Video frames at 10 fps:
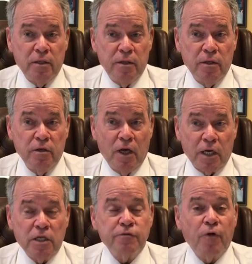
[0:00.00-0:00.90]
But you
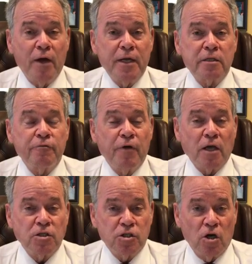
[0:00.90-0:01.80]
at least find
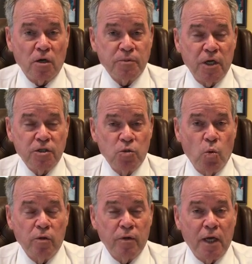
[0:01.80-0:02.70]
out the facts and
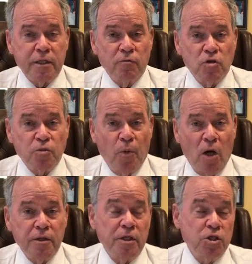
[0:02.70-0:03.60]
circumstances, whether or not they
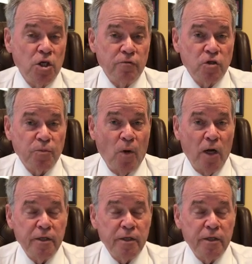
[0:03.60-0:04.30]
responded, they should have